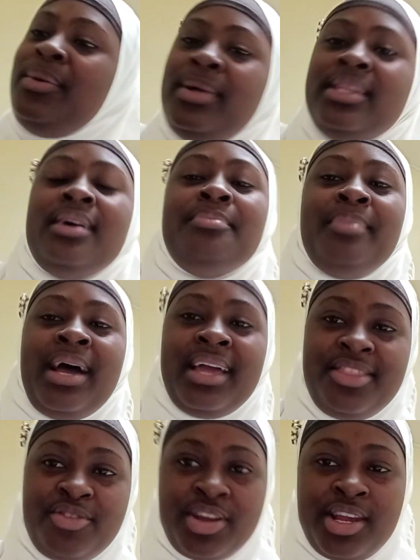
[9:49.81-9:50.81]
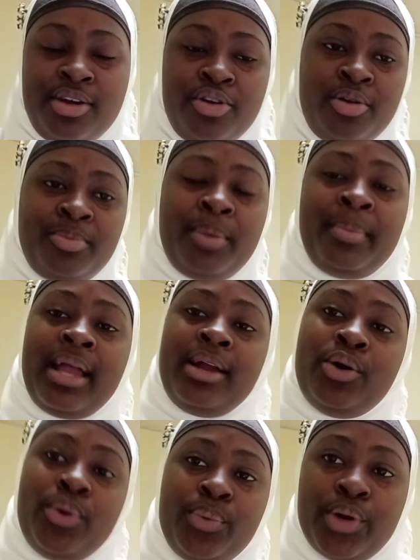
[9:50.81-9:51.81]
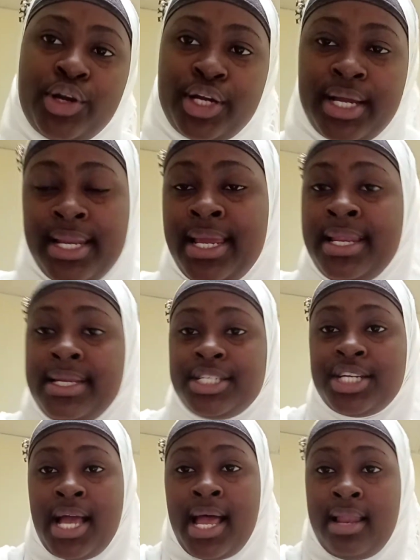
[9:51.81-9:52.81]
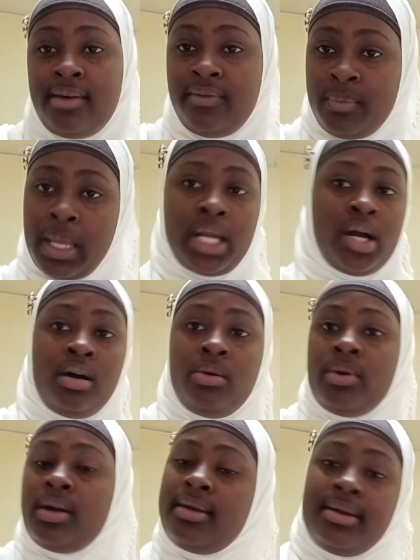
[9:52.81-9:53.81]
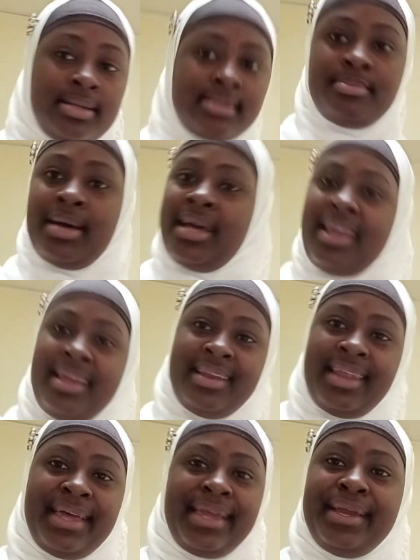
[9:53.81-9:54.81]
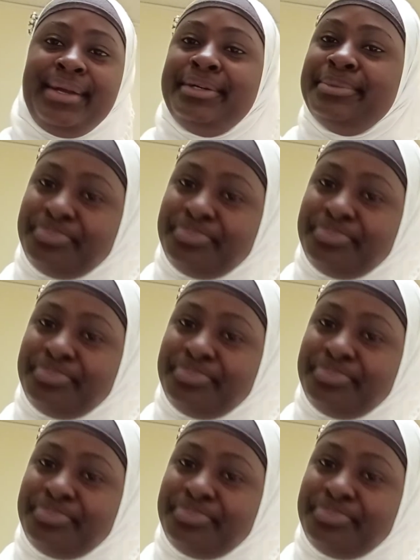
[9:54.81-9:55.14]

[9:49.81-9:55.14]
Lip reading: Well, not my three-year-old, but my co-worker, and any child of my co-worker is mine, like.